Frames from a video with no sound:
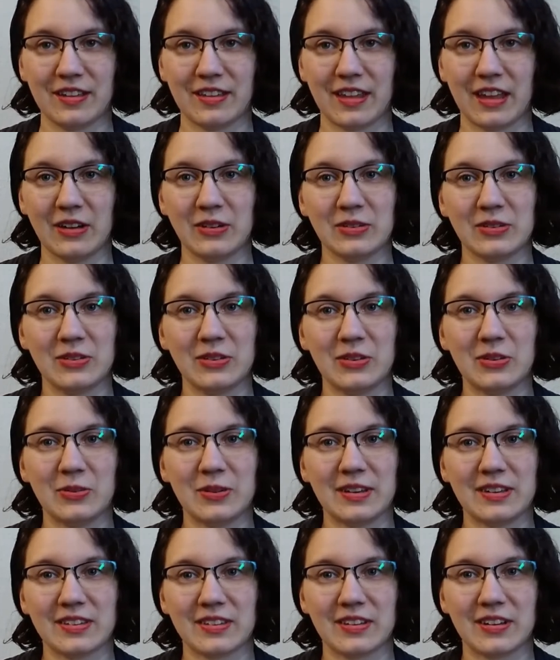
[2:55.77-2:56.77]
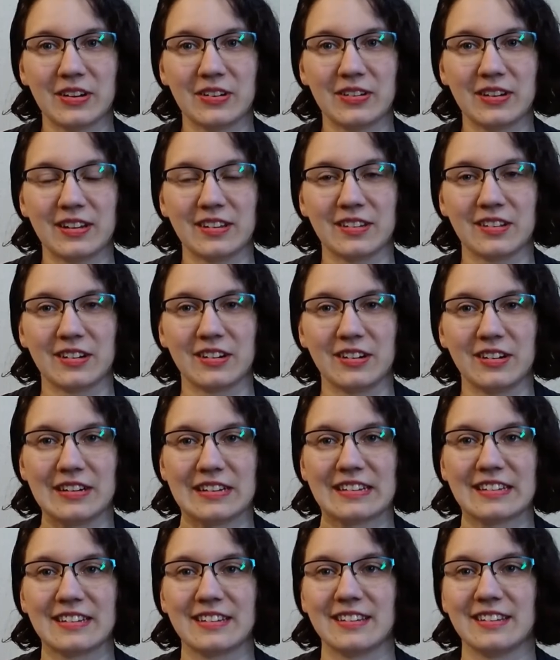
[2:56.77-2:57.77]
That was 2 weeks ago, and his car
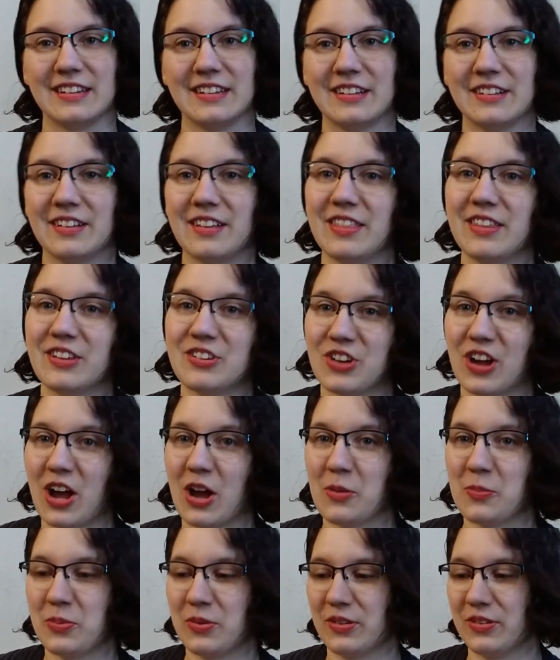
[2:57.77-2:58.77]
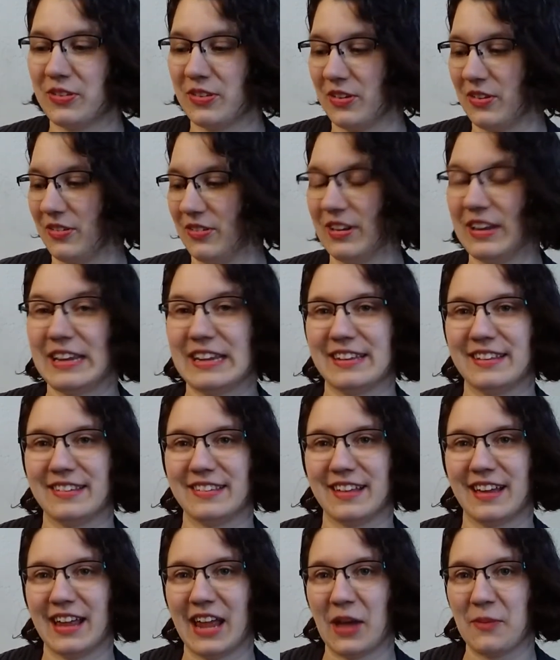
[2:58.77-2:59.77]
is still in the shop, so he's
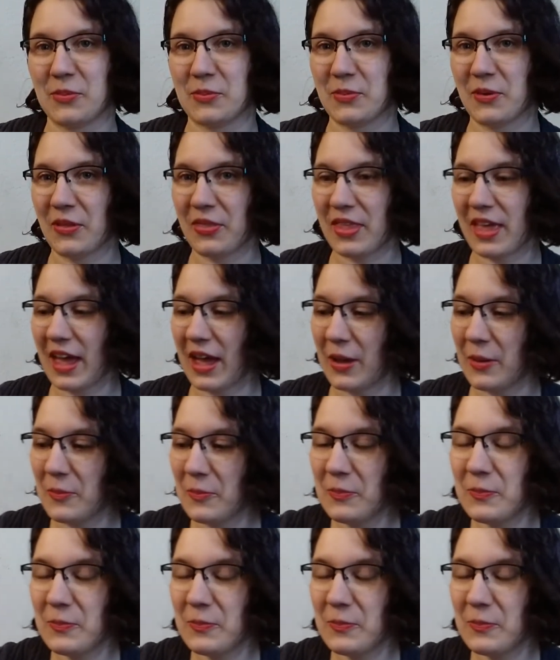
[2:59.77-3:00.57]
not happy about that,